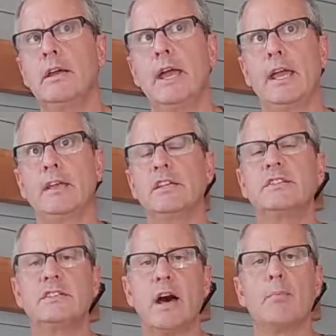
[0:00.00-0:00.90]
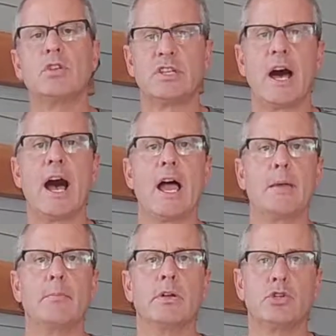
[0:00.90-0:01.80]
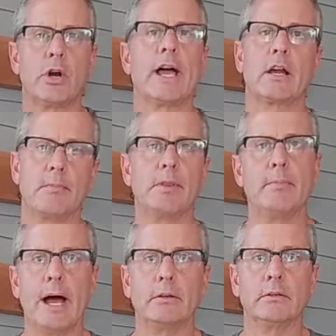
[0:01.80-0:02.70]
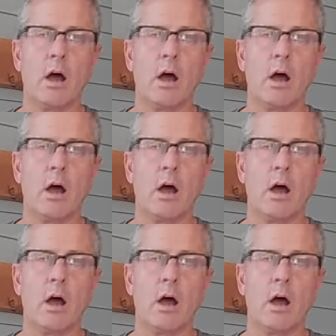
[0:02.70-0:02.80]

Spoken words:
a summertime trek up the mountain.